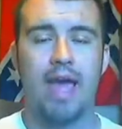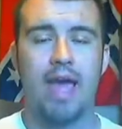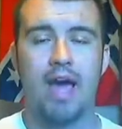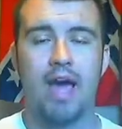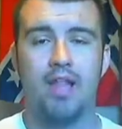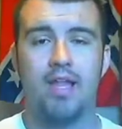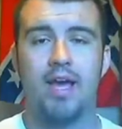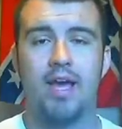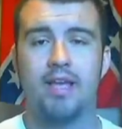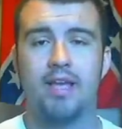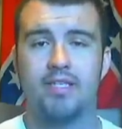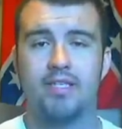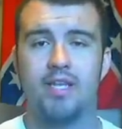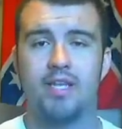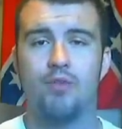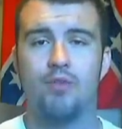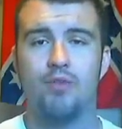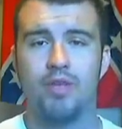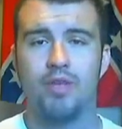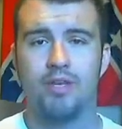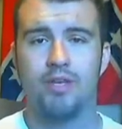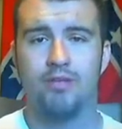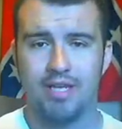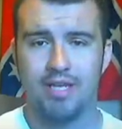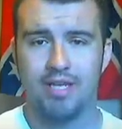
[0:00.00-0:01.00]
allies that
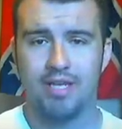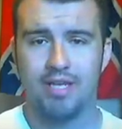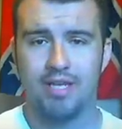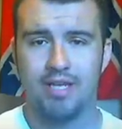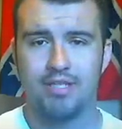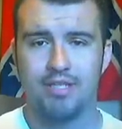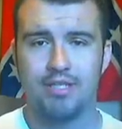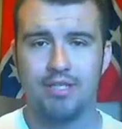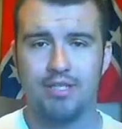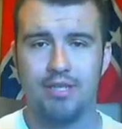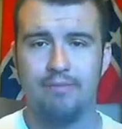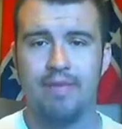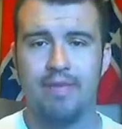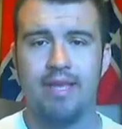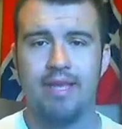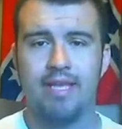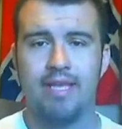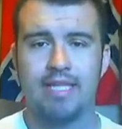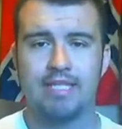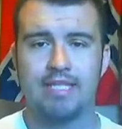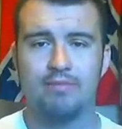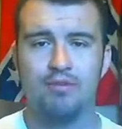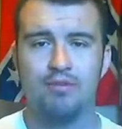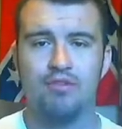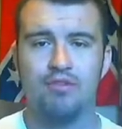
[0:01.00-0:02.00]
we could potentially make
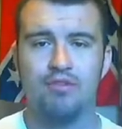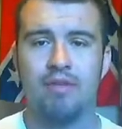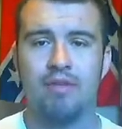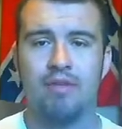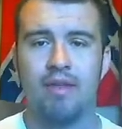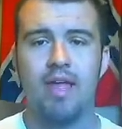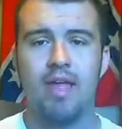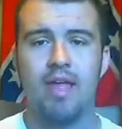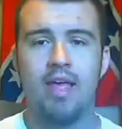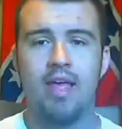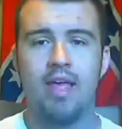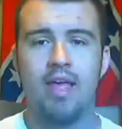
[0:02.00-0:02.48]
in this movement.